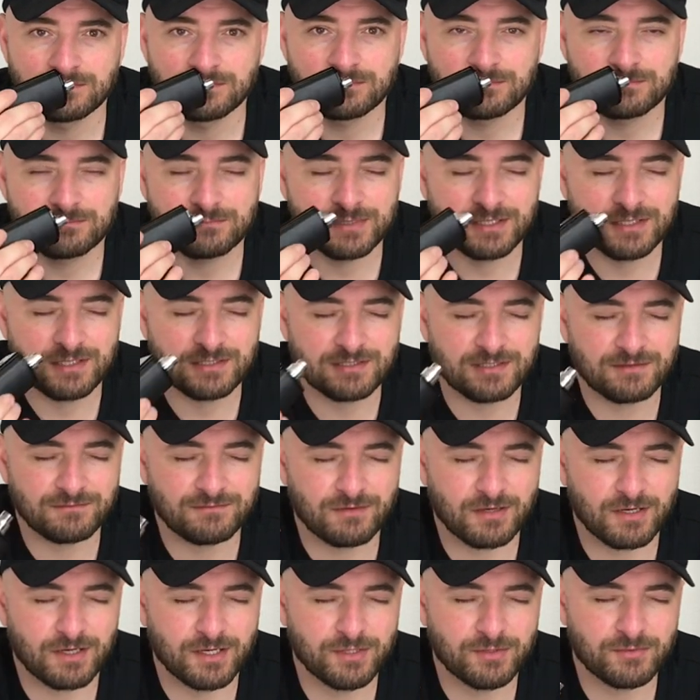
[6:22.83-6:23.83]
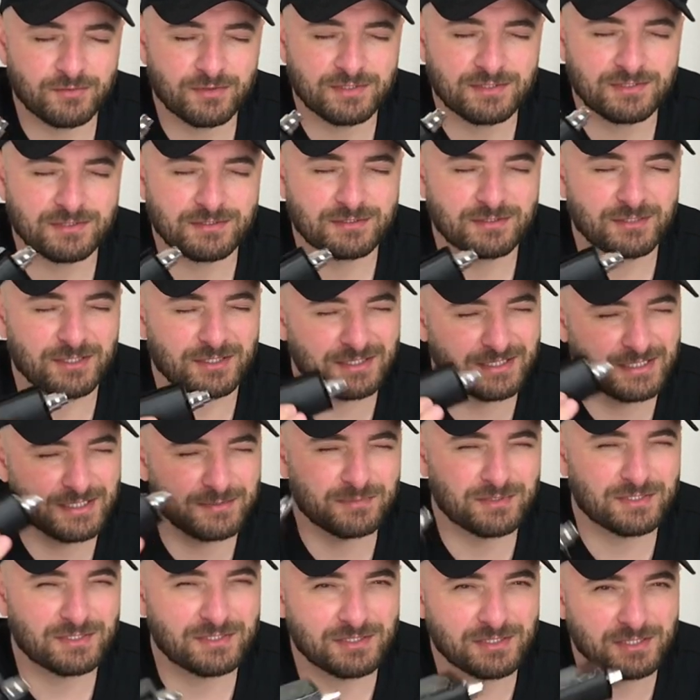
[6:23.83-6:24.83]
because of iris, not
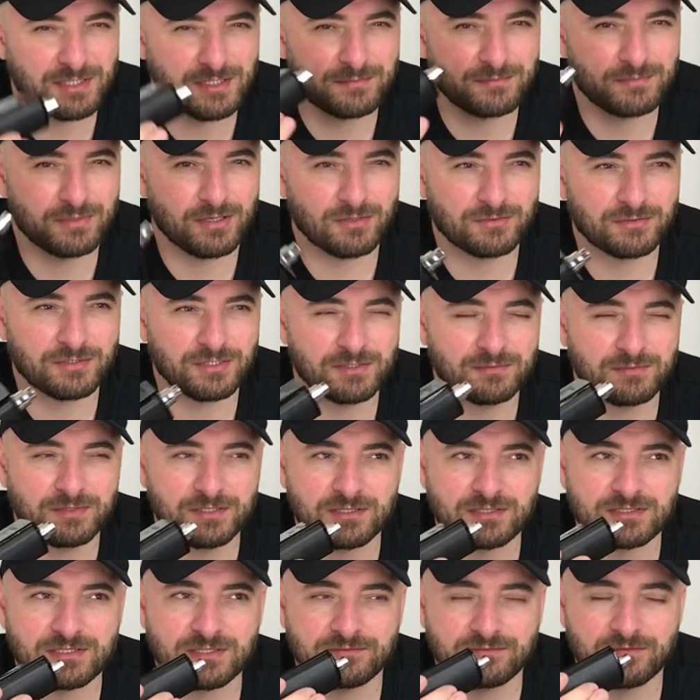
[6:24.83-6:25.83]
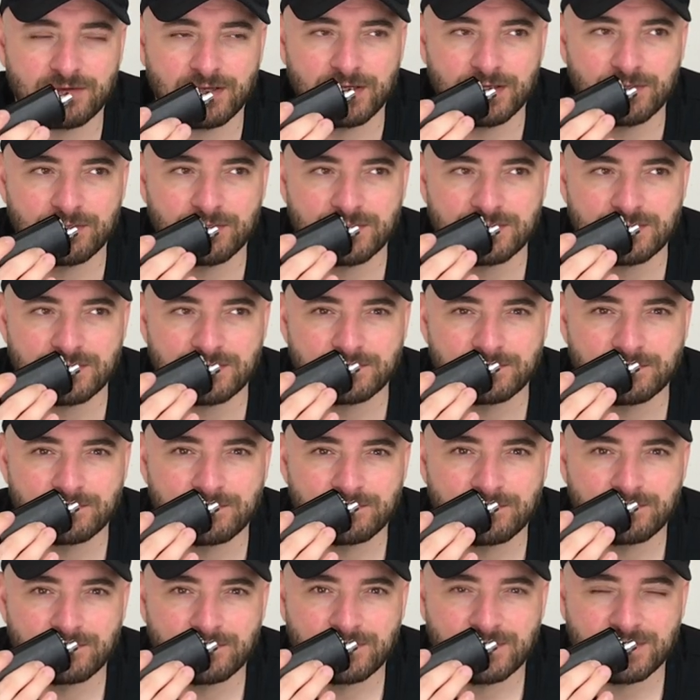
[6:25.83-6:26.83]
lipsticky, powdery because of iris.
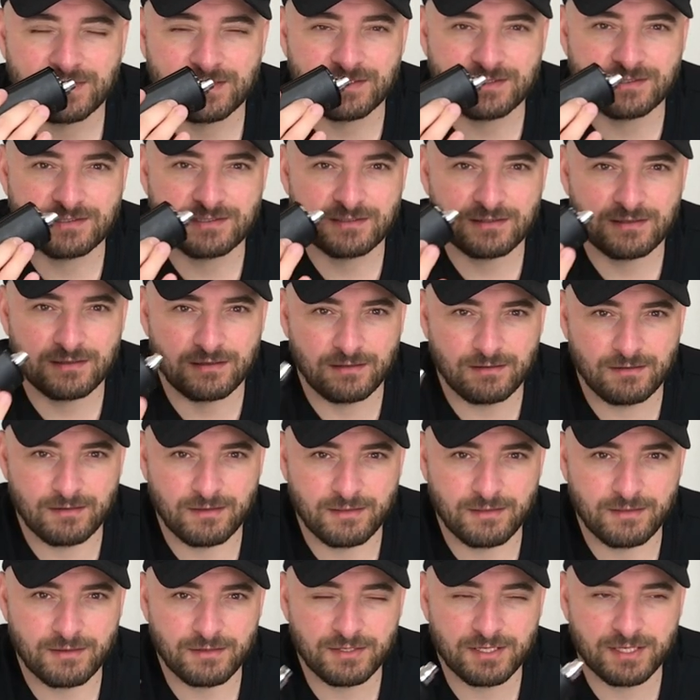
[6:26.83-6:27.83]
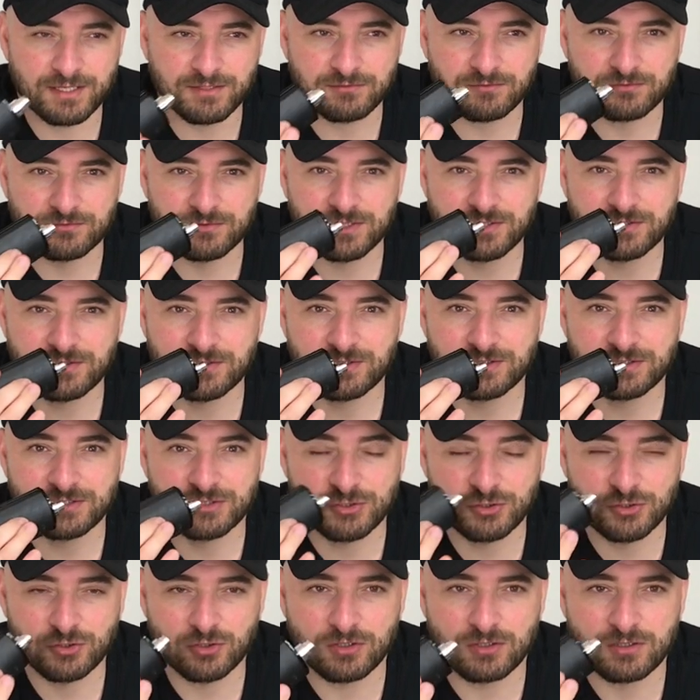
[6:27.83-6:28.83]
It is leathery and rich,
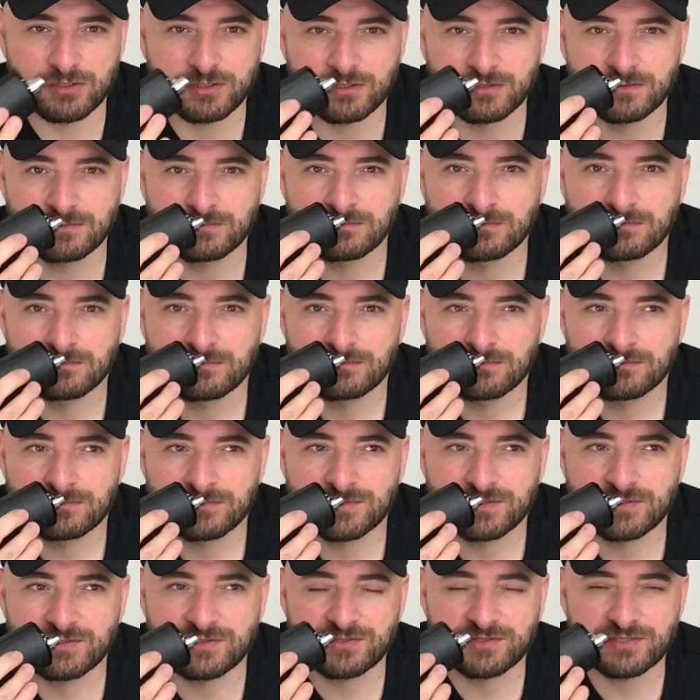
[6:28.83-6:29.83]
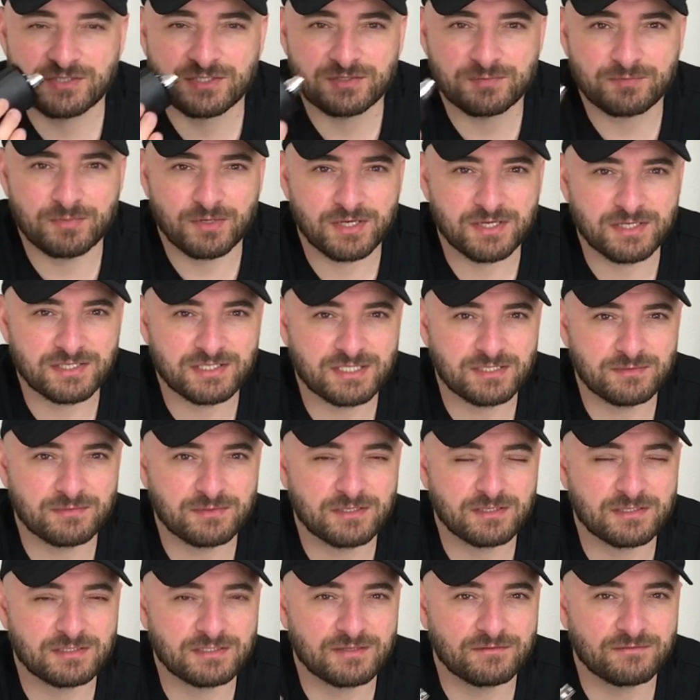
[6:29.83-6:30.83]
dark. It is spicy
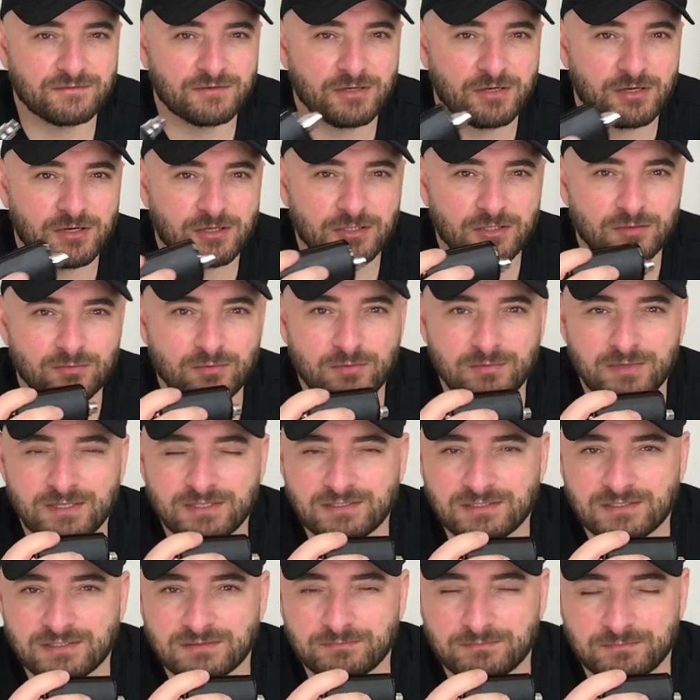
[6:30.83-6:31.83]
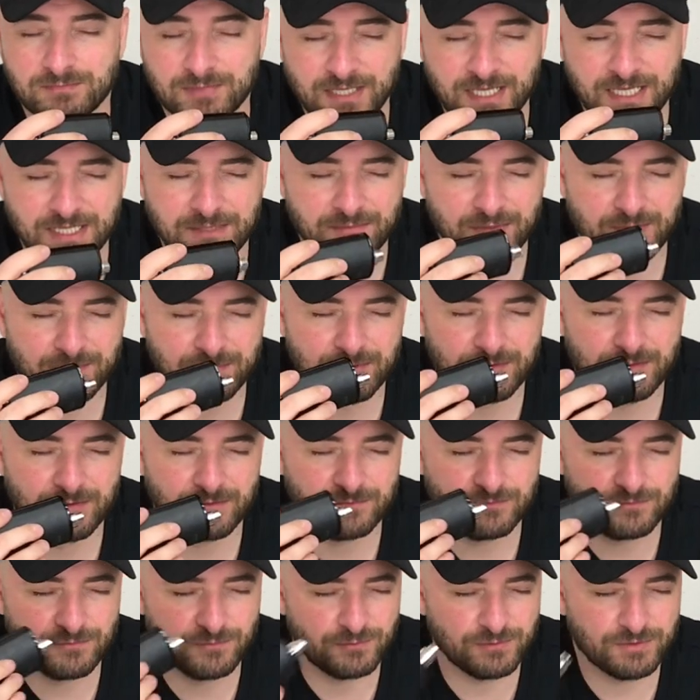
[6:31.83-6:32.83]
because of cardamom and black
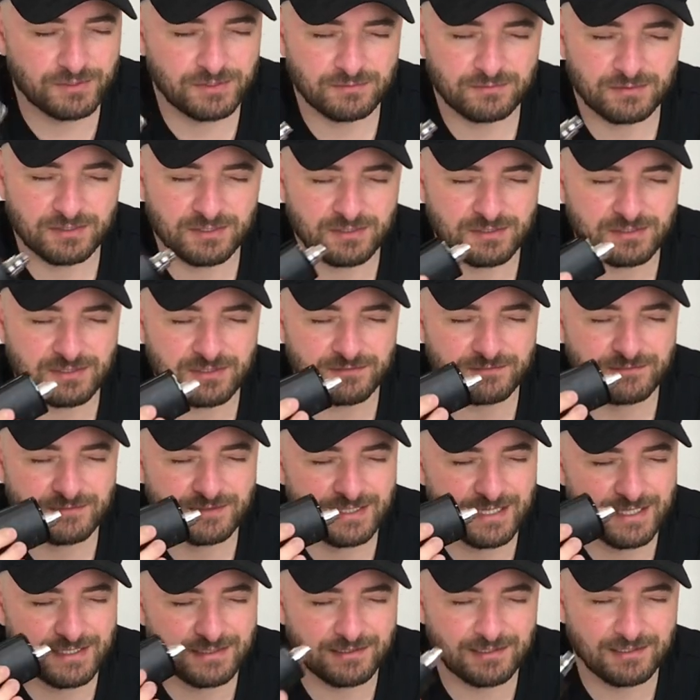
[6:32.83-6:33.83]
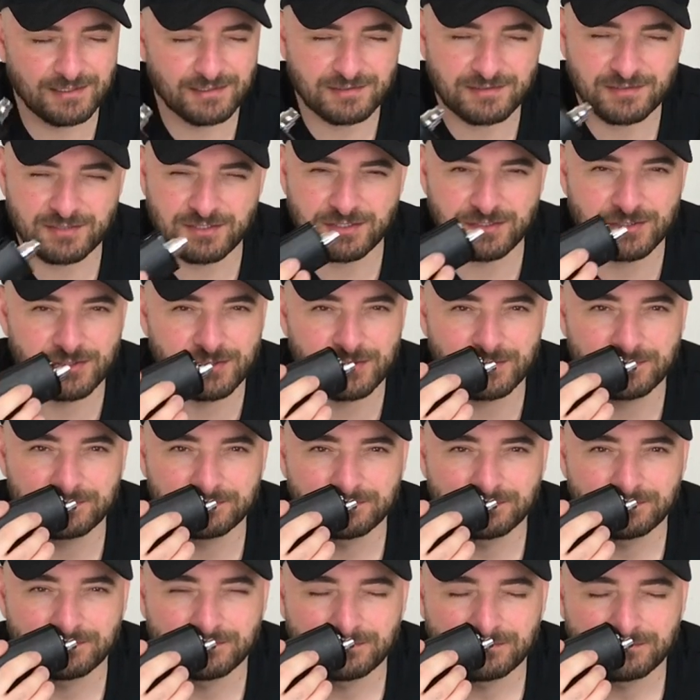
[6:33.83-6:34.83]
pepper, woody because of sandal, cedar.
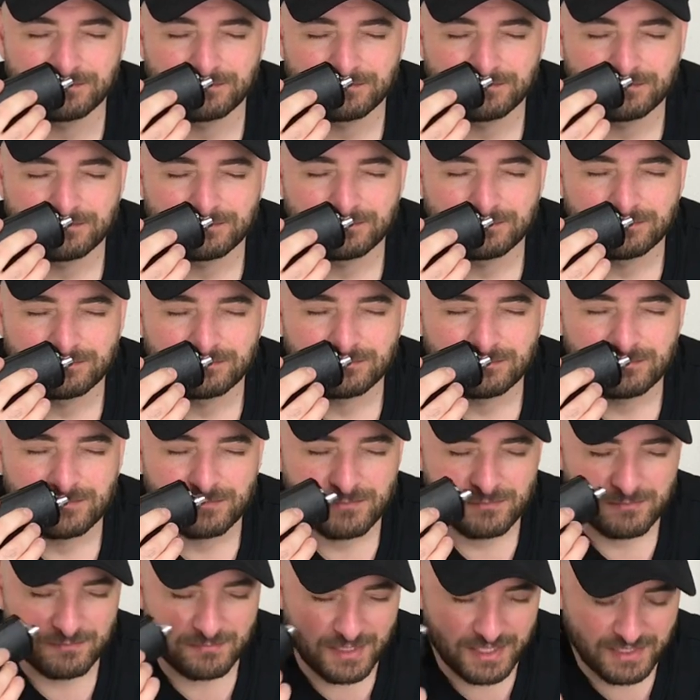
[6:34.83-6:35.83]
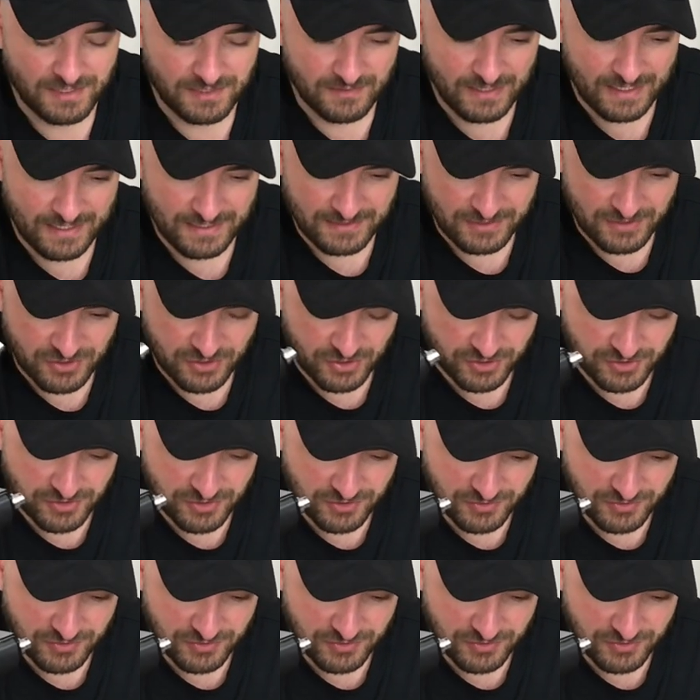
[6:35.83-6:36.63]
Man, and such a